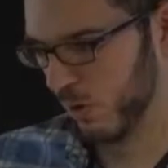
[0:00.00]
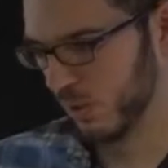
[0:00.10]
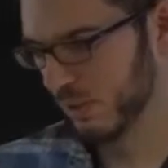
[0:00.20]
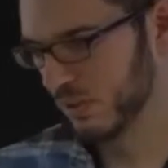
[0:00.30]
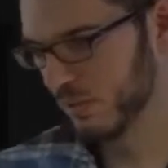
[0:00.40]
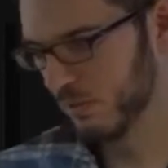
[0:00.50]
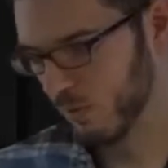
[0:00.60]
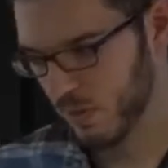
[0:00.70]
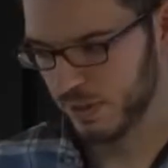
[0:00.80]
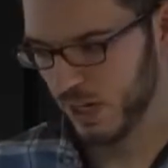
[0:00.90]
models
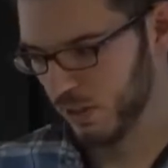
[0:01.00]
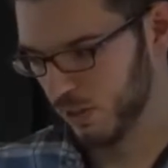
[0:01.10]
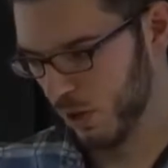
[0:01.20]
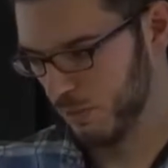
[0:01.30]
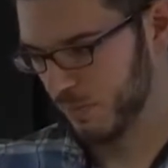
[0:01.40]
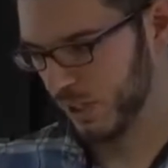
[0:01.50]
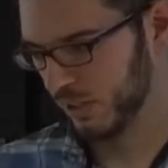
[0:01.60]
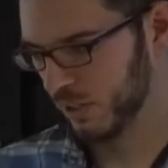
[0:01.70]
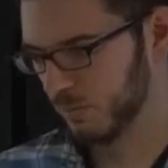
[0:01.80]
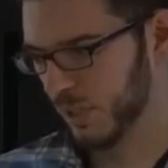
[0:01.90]
with a copy
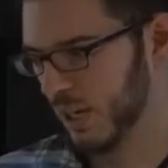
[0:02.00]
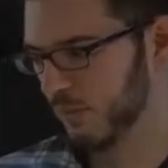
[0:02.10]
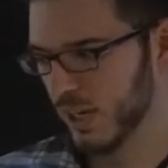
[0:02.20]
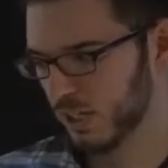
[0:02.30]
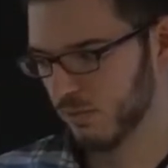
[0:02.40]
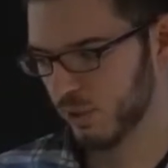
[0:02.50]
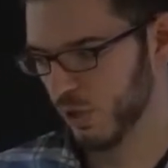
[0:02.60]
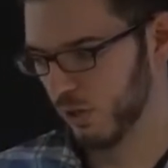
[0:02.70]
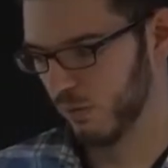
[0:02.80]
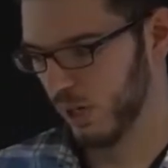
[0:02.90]
mechanism can effectively
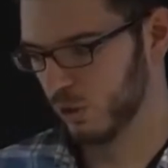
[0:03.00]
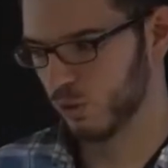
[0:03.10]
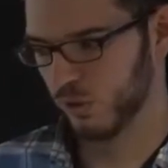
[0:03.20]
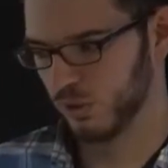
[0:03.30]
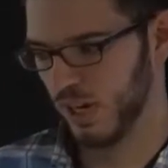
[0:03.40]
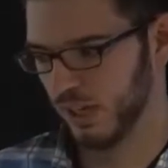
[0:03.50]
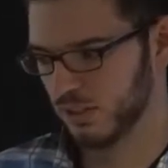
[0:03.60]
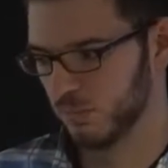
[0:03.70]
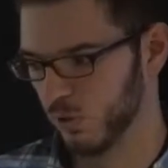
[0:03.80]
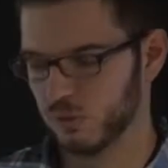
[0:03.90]
generate short
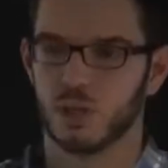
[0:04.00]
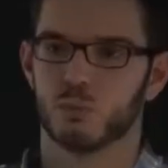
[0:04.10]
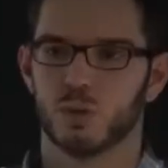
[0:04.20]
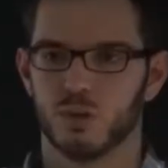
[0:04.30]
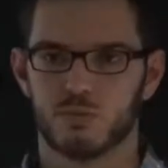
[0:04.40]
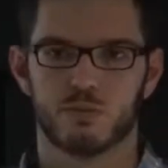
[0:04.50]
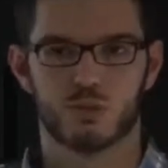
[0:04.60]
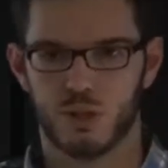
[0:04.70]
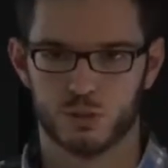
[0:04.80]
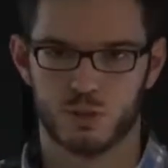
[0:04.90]
text about a number of
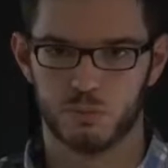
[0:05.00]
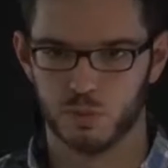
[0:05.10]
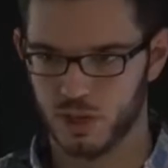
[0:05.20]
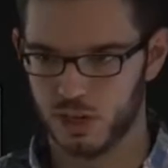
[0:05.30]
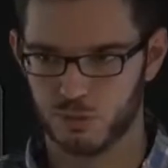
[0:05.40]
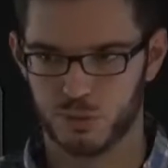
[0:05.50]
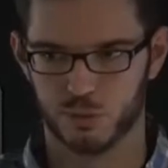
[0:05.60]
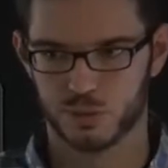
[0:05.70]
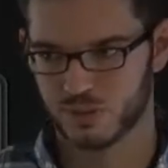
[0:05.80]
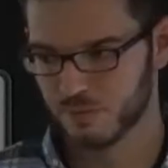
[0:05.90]
structured input
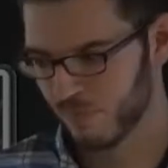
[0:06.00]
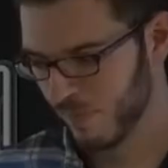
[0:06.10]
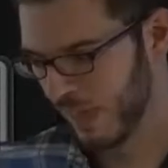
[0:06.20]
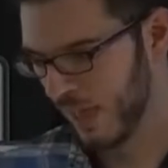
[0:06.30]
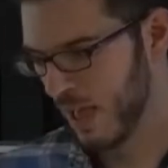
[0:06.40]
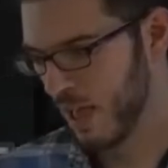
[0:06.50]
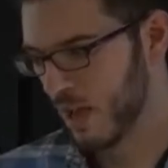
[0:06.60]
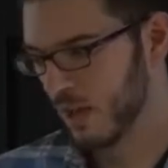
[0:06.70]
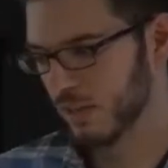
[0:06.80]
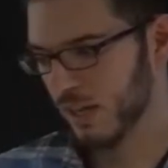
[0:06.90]
attributes.
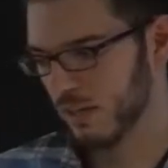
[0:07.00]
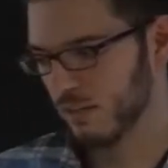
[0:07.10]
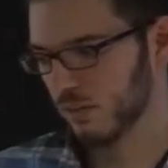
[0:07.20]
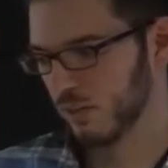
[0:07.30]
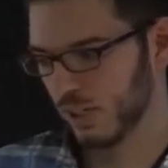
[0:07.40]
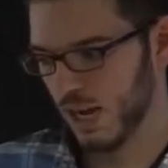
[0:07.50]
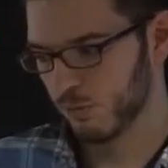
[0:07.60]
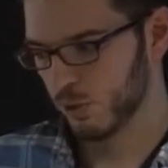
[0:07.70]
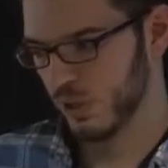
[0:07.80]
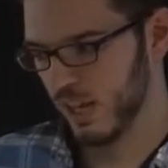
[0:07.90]
Then the
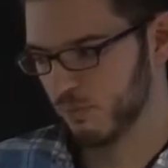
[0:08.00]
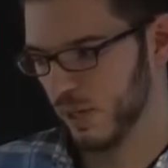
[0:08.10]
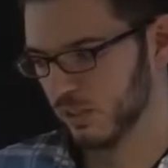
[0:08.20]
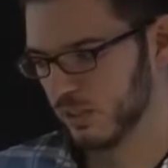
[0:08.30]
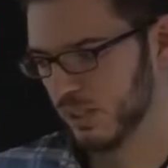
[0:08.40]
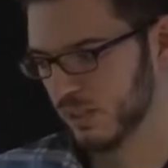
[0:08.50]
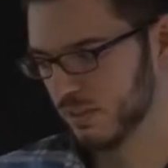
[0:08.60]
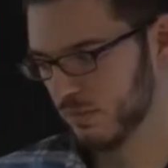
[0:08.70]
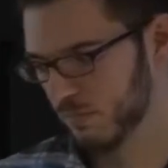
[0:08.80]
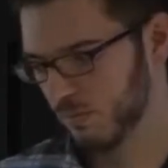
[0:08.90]
coverage and length
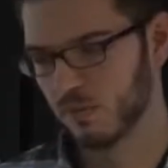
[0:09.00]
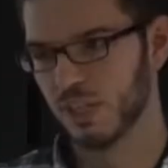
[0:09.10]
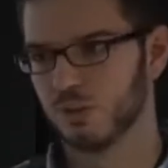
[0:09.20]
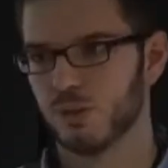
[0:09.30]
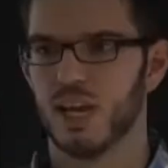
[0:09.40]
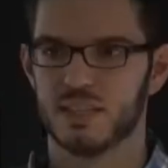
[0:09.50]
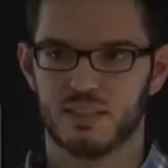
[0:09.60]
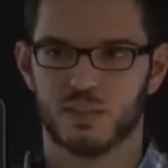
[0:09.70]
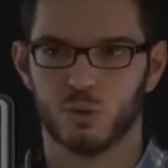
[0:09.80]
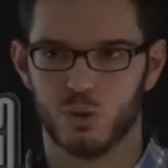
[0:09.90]
penalties lead to less
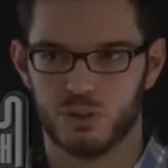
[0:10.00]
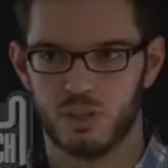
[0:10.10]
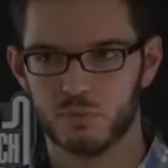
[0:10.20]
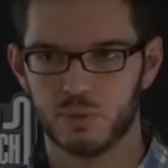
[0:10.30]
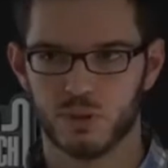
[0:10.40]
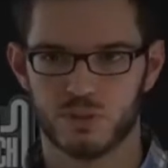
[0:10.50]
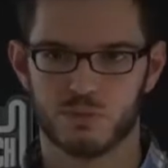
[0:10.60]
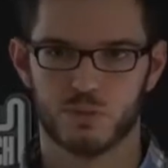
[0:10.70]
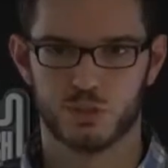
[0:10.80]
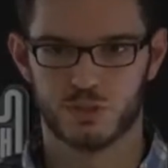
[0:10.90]
ignored inputs,
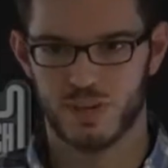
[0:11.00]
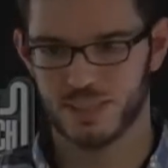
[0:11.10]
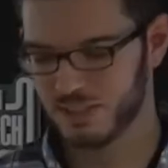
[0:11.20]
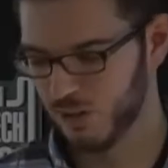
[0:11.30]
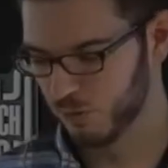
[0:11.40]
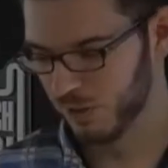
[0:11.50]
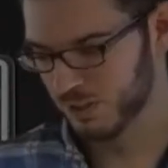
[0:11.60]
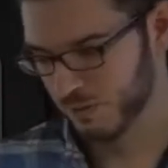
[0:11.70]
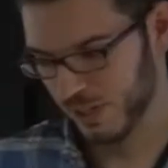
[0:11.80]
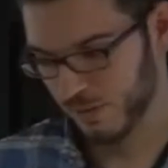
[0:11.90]
which is quite desirable
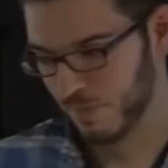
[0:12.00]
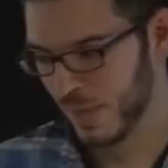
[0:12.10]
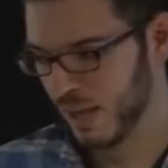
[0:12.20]
as well.